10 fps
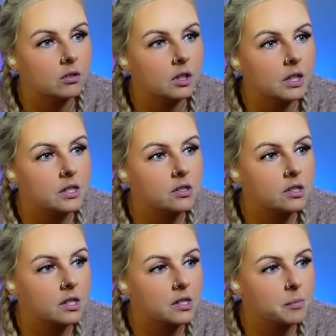Did I just
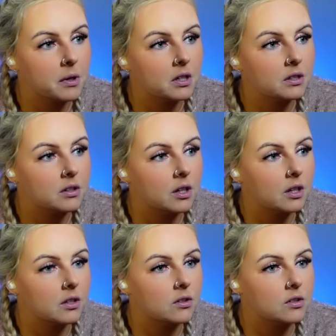see a Spartan die?
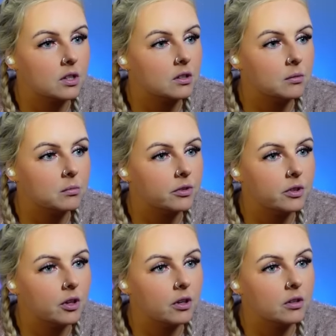Because I didn't want
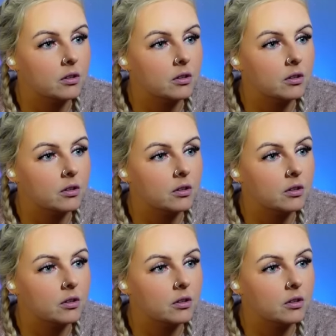that.